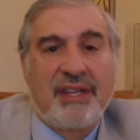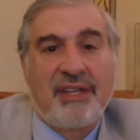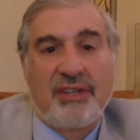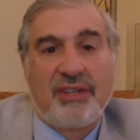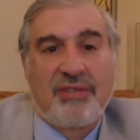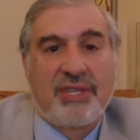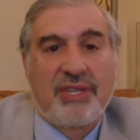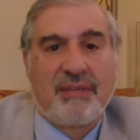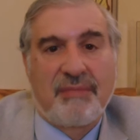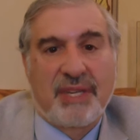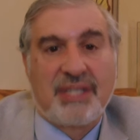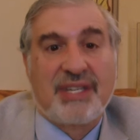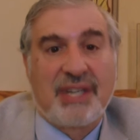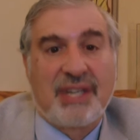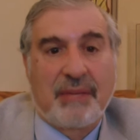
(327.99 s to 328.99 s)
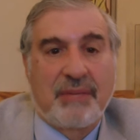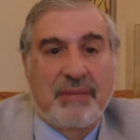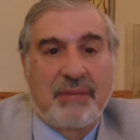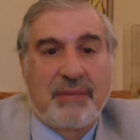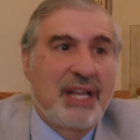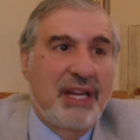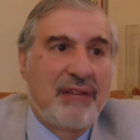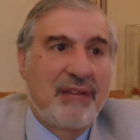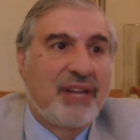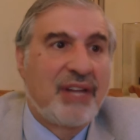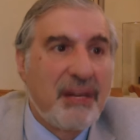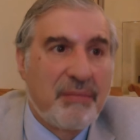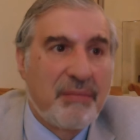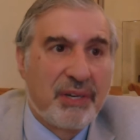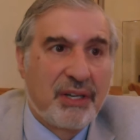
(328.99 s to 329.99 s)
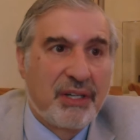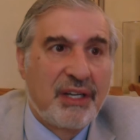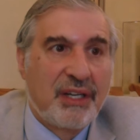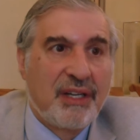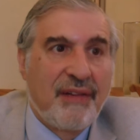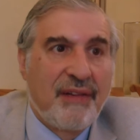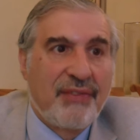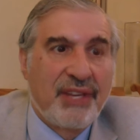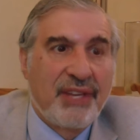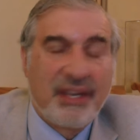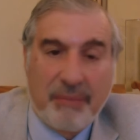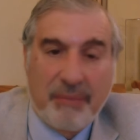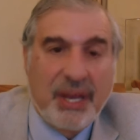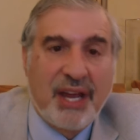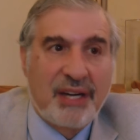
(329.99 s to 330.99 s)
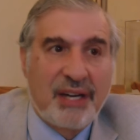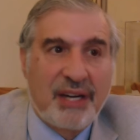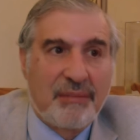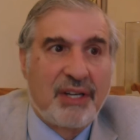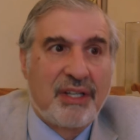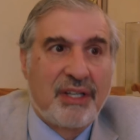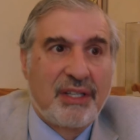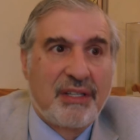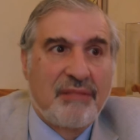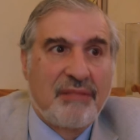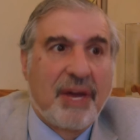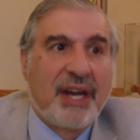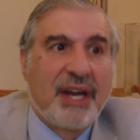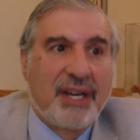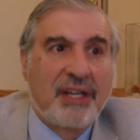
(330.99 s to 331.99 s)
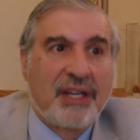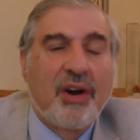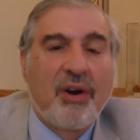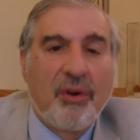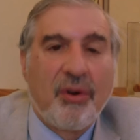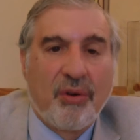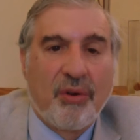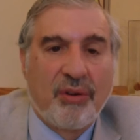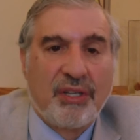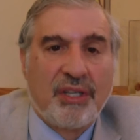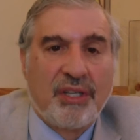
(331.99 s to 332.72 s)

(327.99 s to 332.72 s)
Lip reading: than use them as semi-slave labor in Panama mining coal